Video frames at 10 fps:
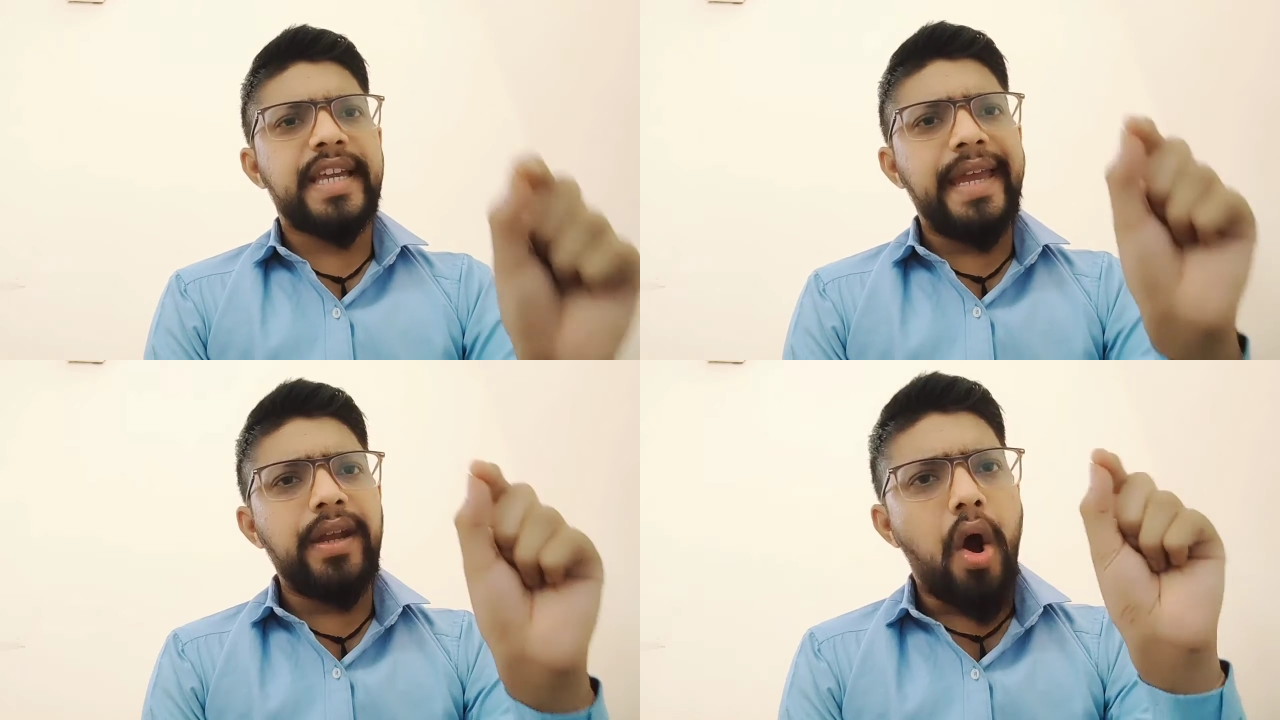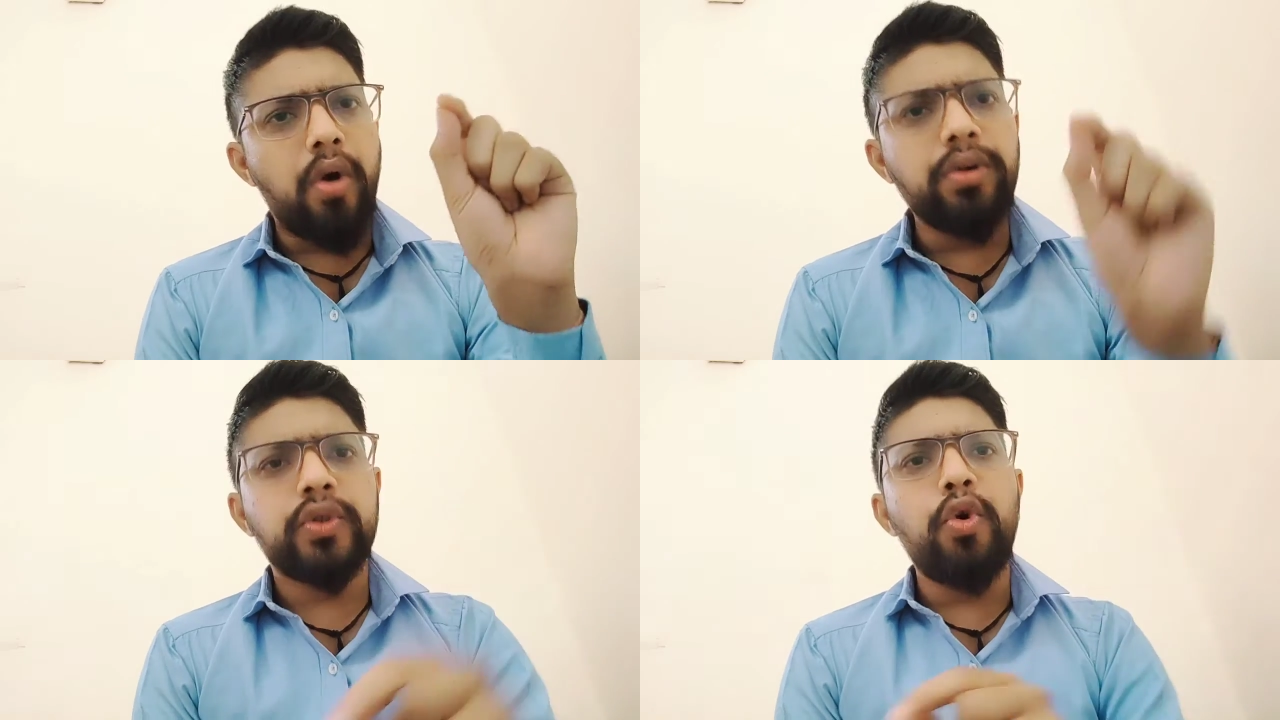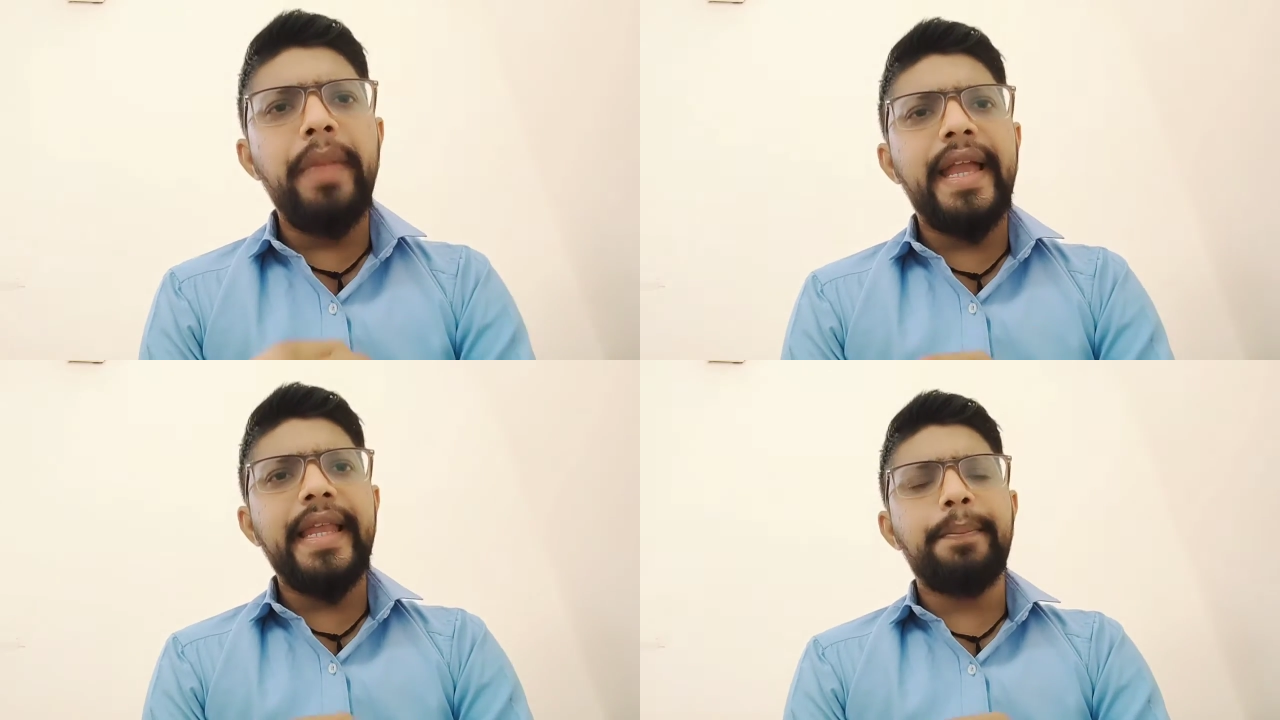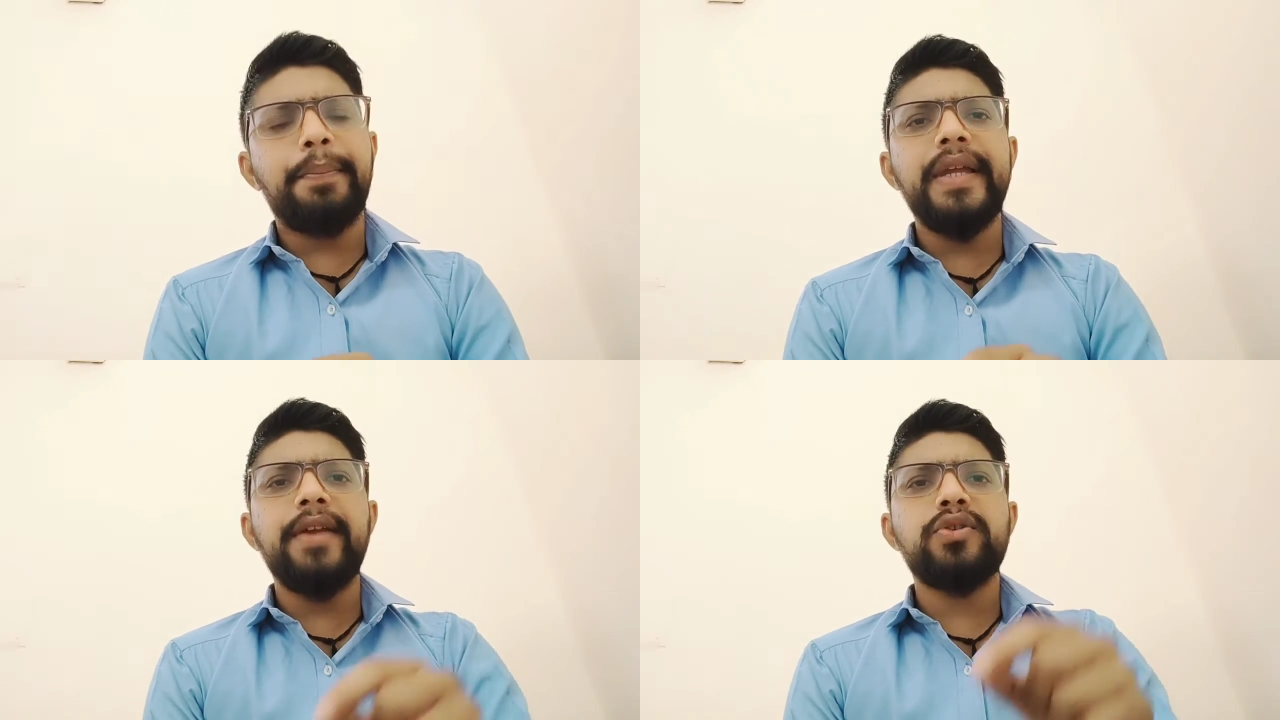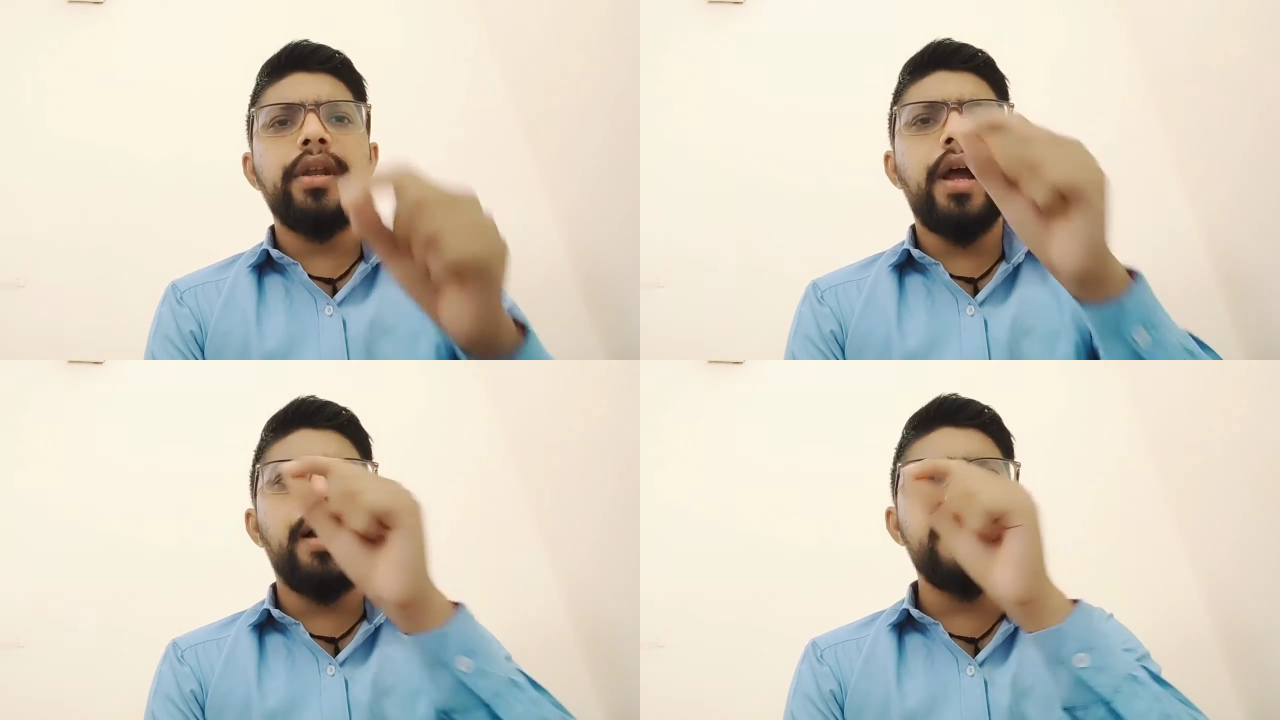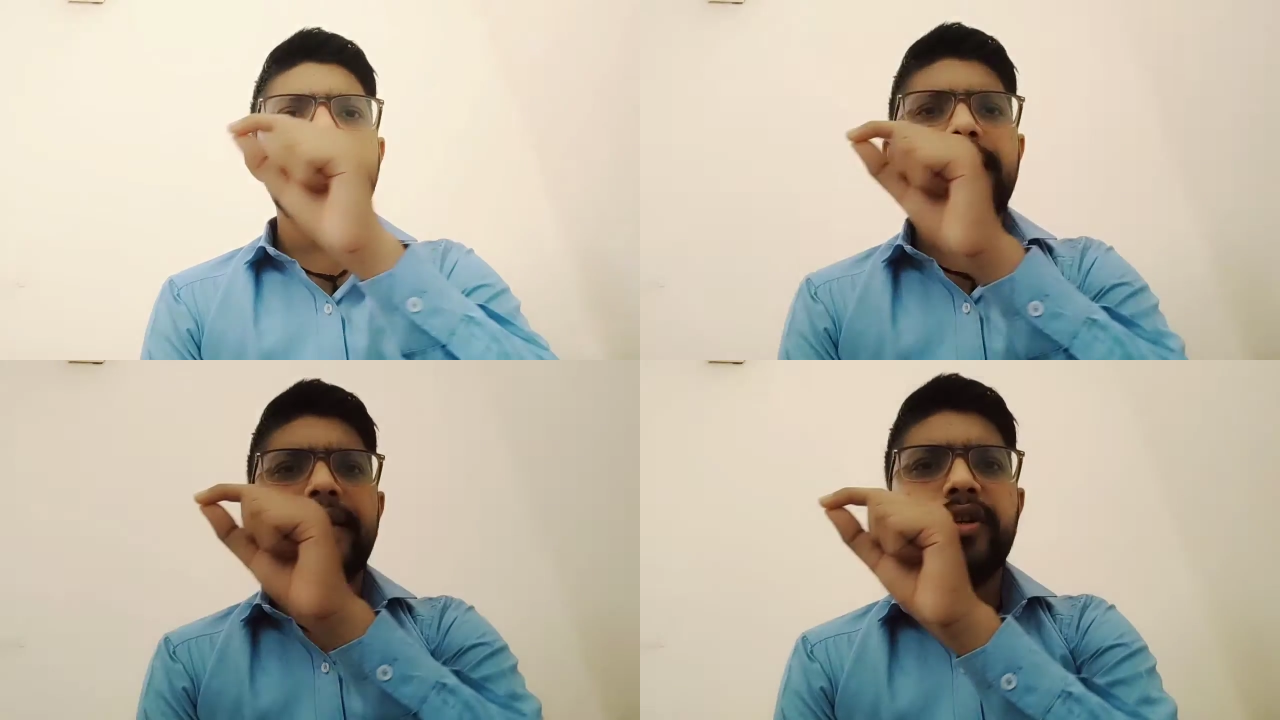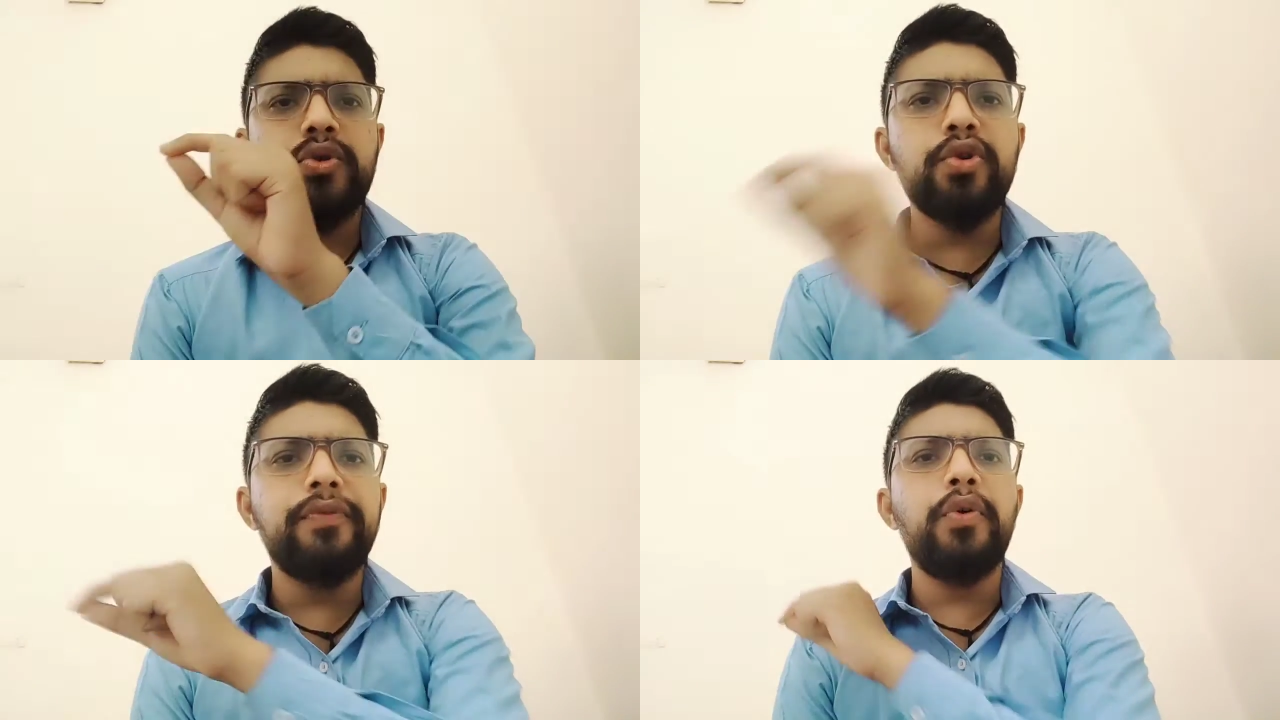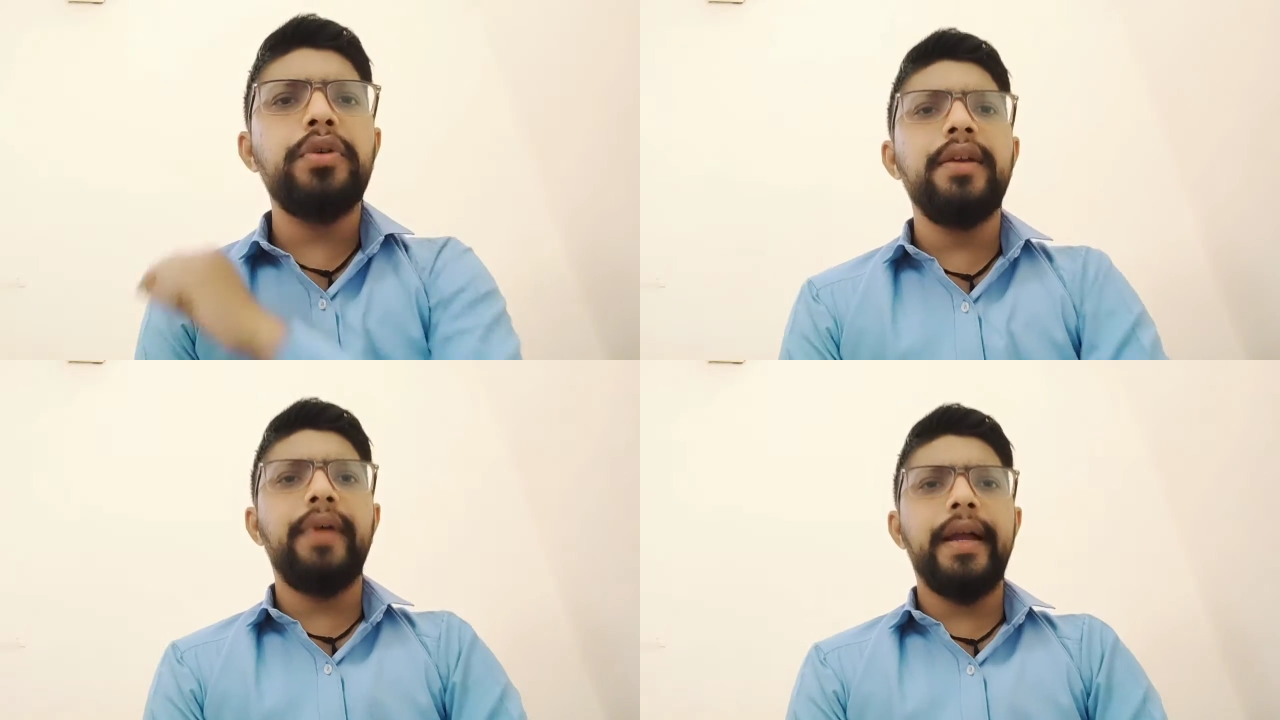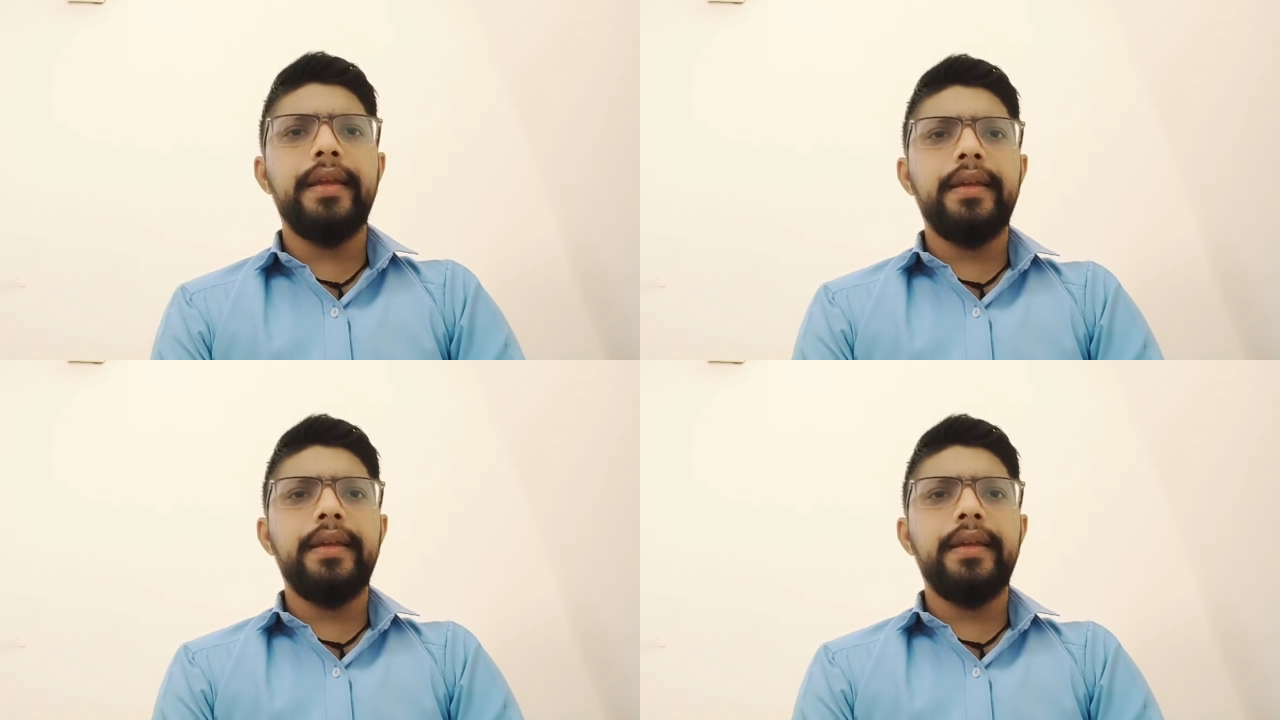can also make an application under section 240Y,